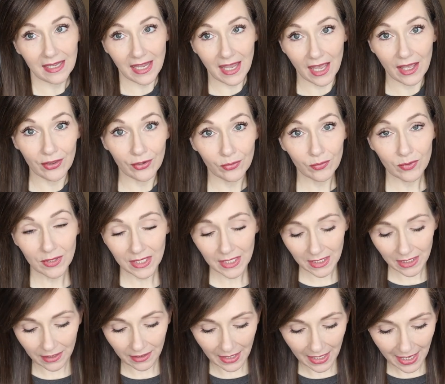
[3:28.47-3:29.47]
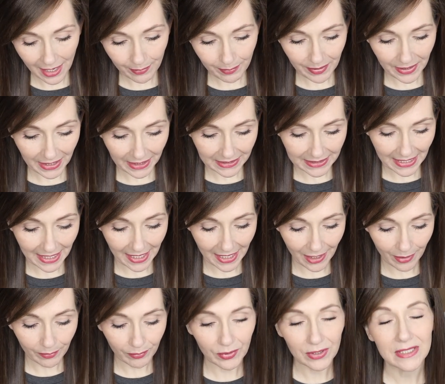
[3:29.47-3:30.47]
the other one that I picked
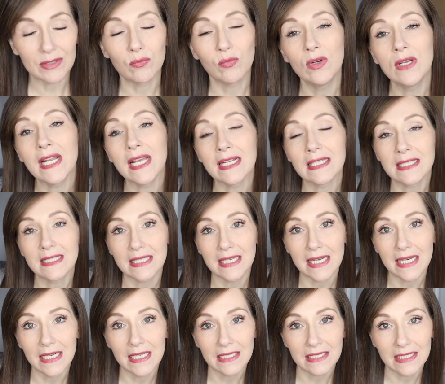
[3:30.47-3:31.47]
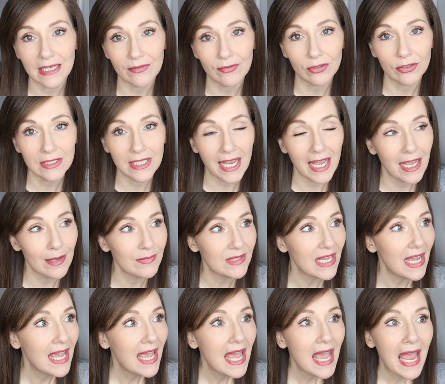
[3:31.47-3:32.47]
up was one I'd seen several
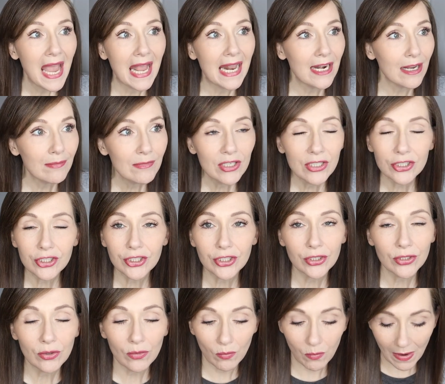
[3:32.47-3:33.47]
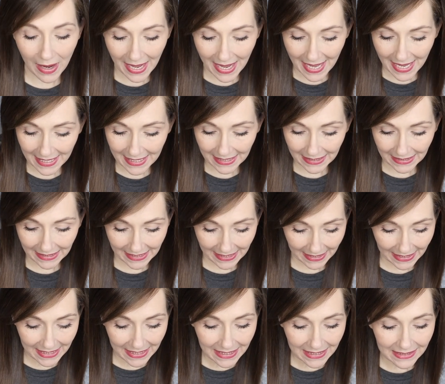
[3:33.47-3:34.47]
times. And I'm not sure why I didn't
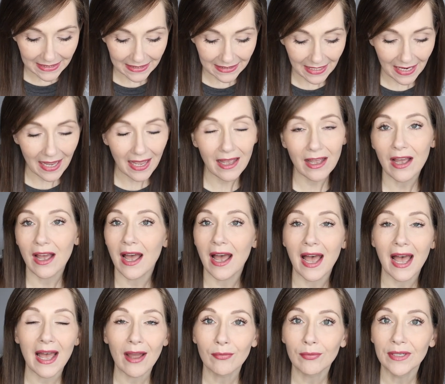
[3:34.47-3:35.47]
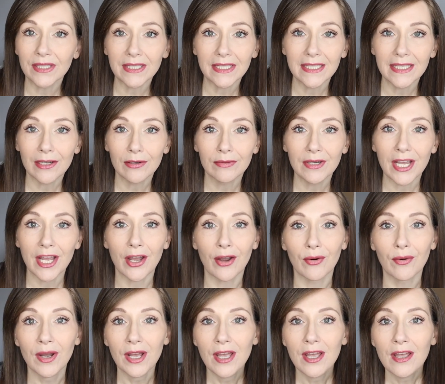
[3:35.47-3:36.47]
get it. I, I really don't
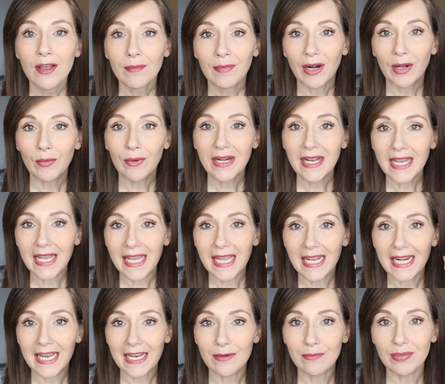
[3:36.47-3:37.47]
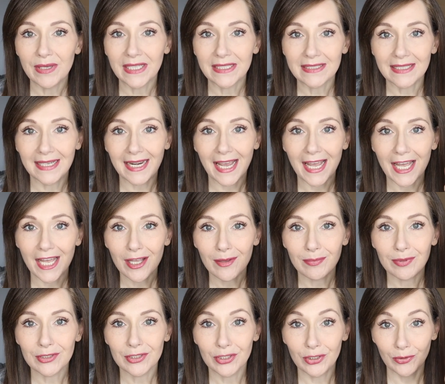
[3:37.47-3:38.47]
know. But I went ahead and picked it
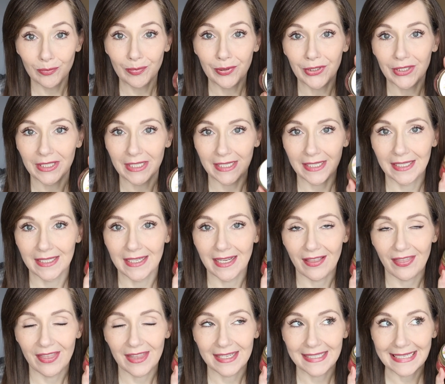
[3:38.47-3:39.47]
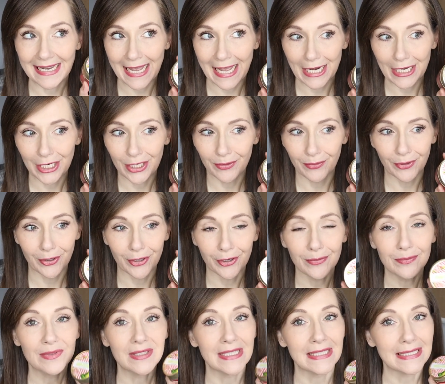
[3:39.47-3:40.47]
up to put in the dining
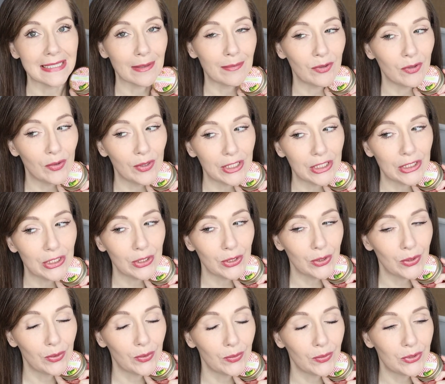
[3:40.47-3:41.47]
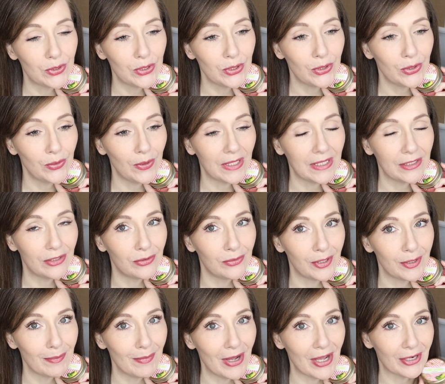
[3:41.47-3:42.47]
room since I'm going to do a little
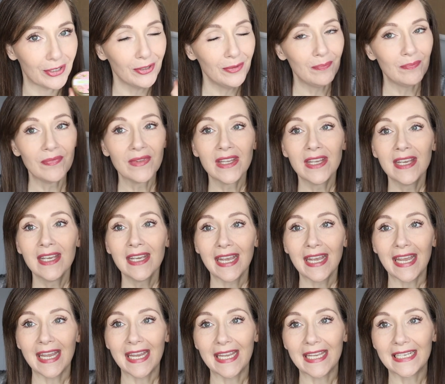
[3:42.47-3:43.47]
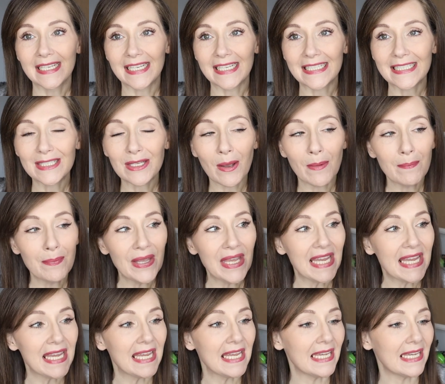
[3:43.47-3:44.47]
remodel. And it's
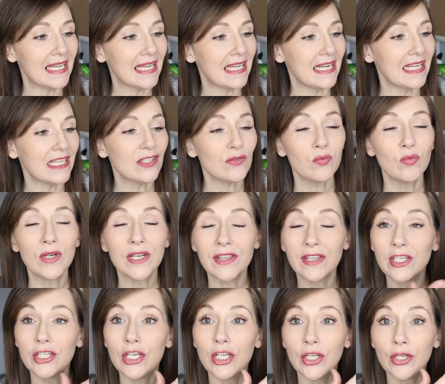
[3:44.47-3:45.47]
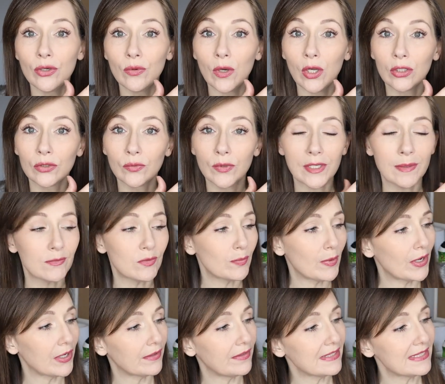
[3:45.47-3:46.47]
pink. It is one of the new Old
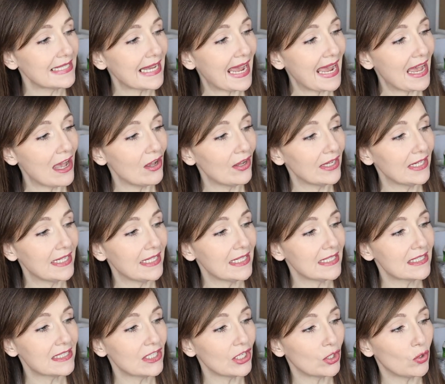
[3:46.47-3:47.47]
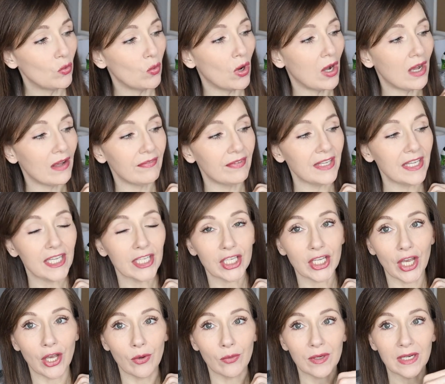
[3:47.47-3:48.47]
Williamsburg that's out. And it is the guava
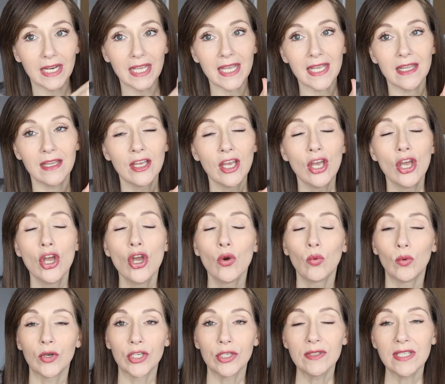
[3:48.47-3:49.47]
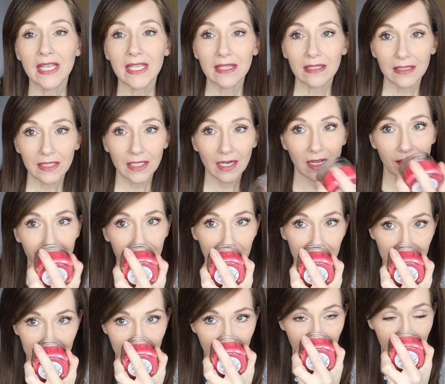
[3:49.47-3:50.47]
coconut. When you take the lid off of
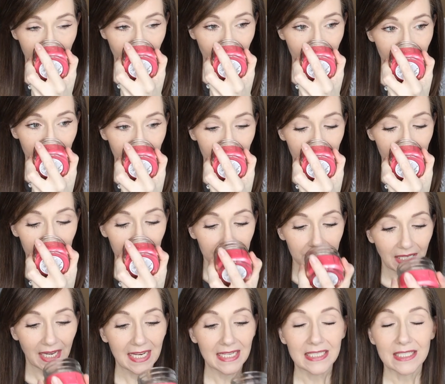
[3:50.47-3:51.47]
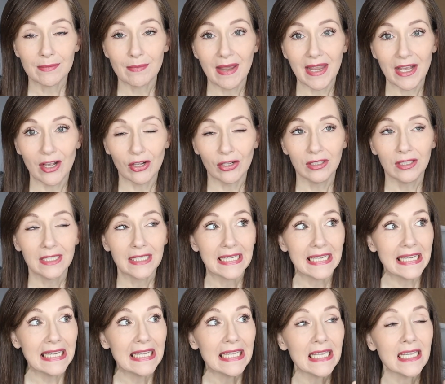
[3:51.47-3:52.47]
this thing, and smell.
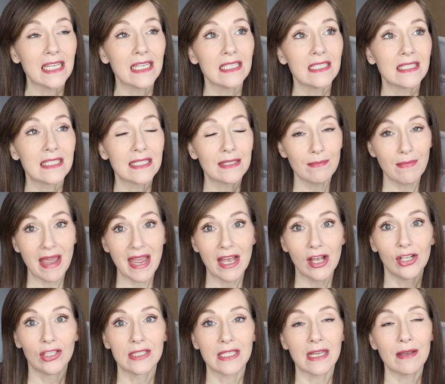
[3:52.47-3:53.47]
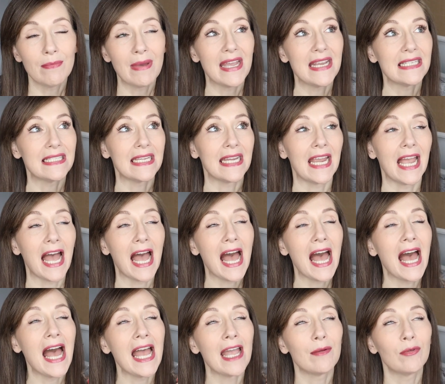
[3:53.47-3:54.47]
It smells amazing.
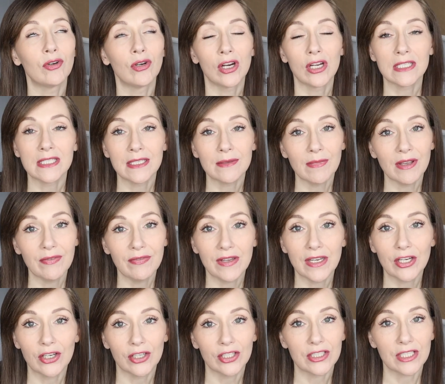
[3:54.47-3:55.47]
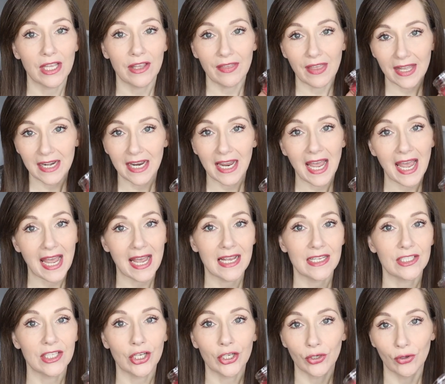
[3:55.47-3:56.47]
I am crossing my fingers that it
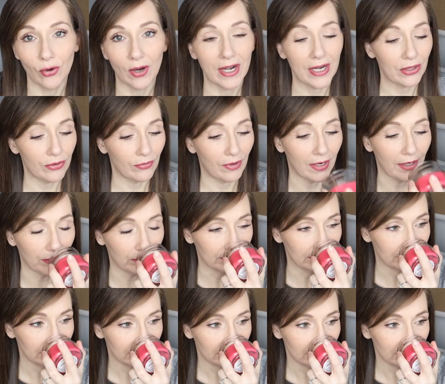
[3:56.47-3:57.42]
has a great throw